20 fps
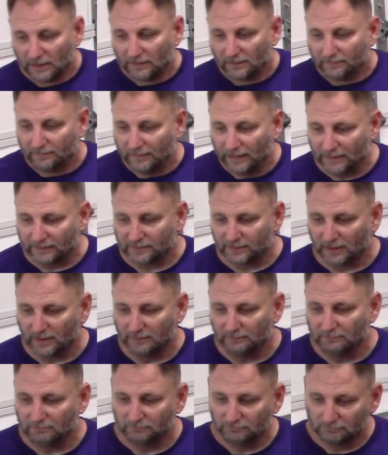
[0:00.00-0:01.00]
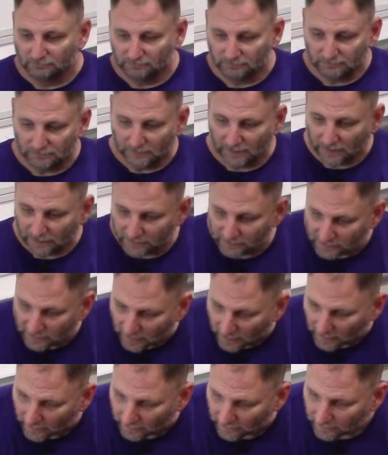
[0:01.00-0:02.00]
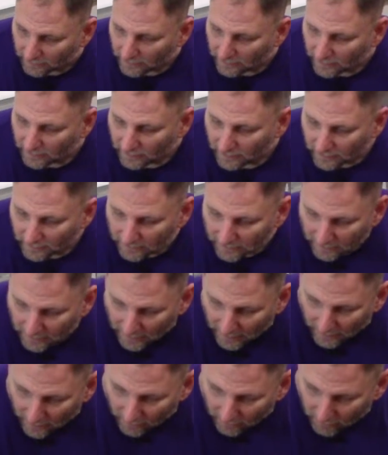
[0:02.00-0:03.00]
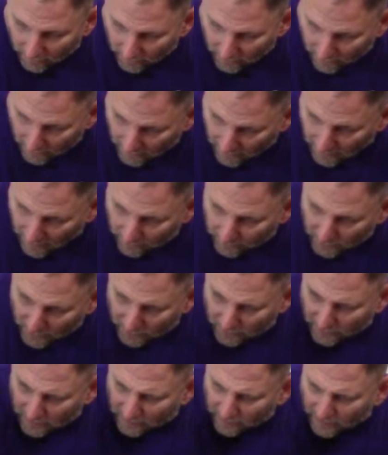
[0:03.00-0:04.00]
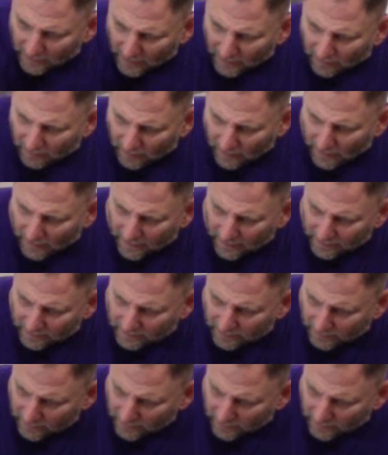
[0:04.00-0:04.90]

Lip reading: That's it. It's done. Now, I'm using that light